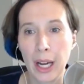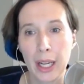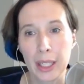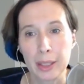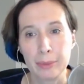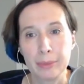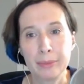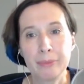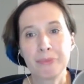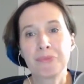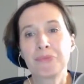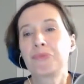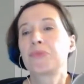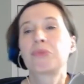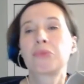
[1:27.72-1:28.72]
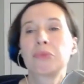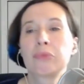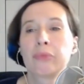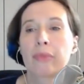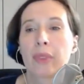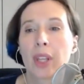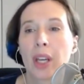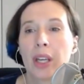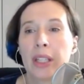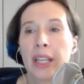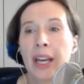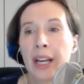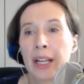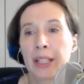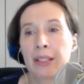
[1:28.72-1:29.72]
um,
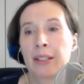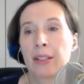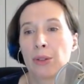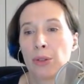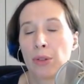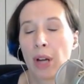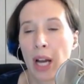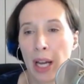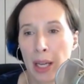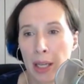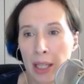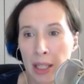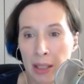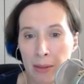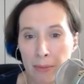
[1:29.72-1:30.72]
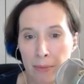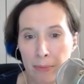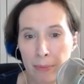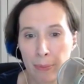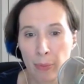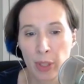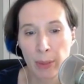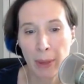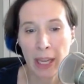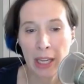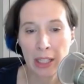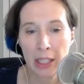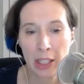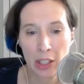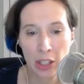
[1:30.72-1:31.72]
yeah, so I was paying
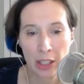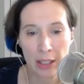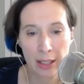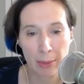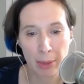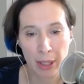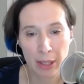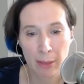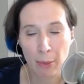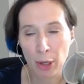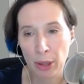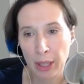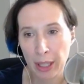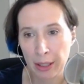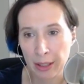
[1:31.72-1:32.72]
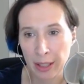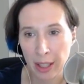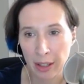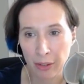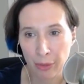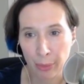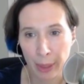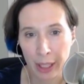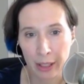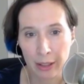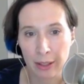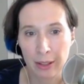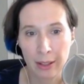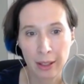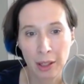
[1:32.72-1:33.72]
attention to some of the SmartThings stuff
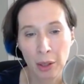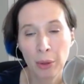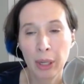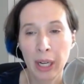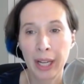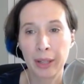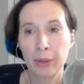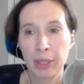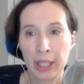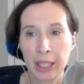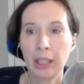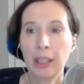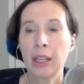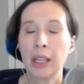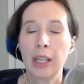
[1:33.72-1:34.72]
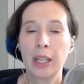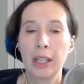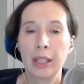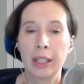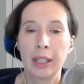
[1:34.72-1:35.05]
because you know IoT. That's, that's when I